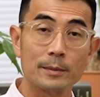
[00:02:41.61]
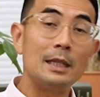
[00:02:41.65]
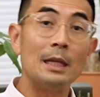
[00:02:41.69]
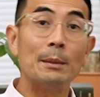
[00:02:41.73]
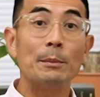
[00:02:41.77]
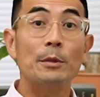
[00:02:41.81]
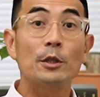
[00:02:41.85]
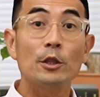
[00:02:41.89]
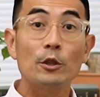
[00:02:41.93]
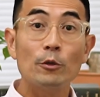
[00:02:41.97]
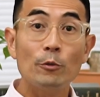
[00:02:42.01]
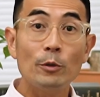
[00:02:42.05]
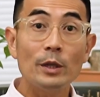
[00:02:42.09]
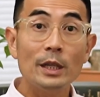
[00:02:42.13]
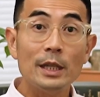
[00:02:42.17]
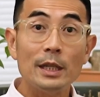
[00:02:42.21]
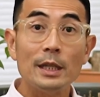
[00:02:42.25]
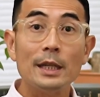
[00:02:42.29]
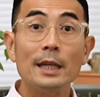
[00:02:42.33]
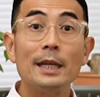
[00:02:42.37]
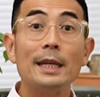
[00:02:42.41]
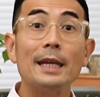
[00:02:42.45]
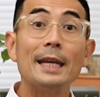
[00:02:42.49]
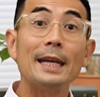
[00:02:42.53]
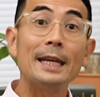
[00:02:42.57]
Number 3,
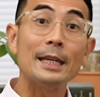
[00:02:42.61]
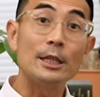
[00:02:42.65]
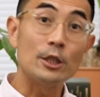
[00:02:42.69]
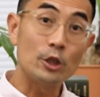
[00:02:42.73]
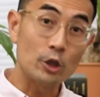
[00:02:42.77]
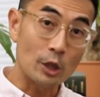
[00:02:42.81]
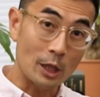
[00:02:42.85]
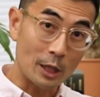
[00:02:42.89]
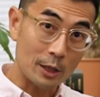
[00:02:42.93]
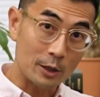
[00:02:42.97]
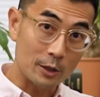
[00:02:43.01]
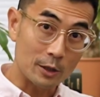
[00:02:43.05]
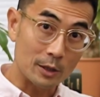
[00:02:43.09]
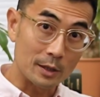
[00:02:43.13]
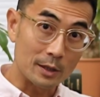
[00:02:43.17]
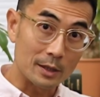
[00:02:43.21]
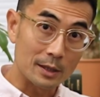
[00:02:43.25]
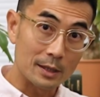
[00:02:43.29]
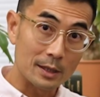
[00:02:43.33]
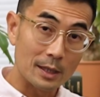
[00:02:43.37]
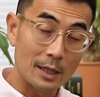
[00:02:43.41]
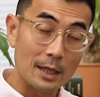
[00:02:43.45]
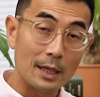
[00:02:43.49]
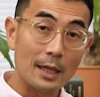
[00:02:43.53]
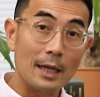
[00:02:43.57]

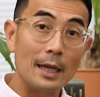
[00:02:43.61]
injunctions.